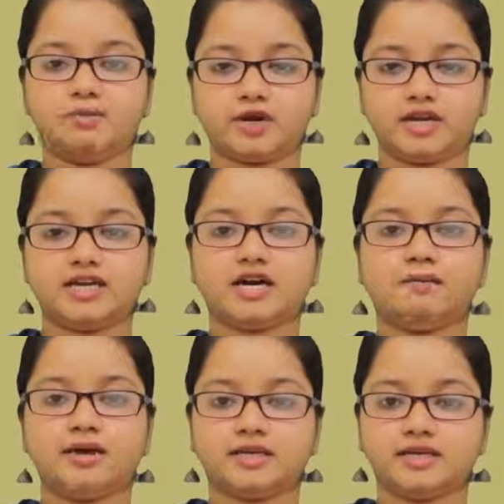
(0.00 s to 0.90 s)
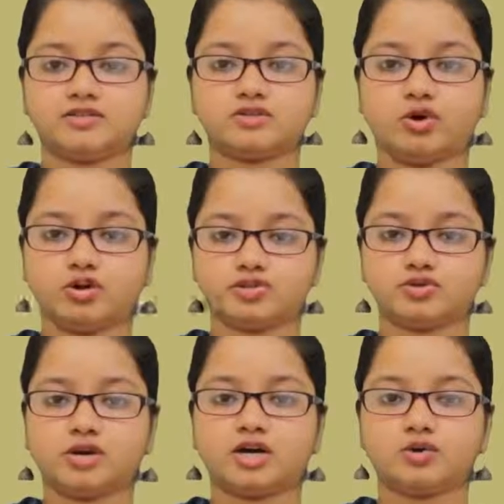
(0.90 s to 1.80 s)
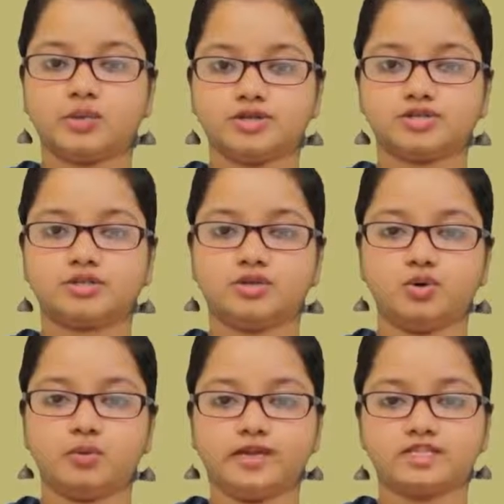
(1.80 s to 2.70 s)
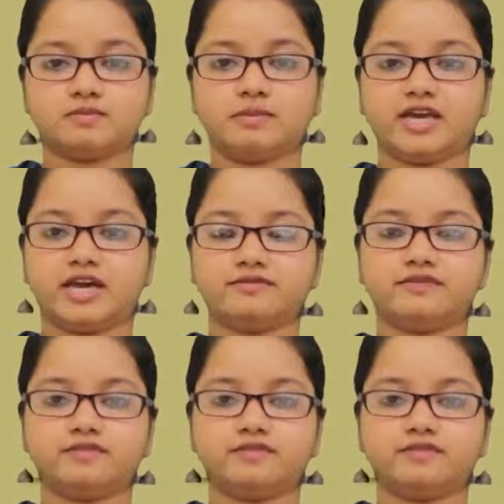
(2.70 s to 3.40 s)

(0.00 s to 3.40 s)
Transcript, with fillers: predicament is also a question which may have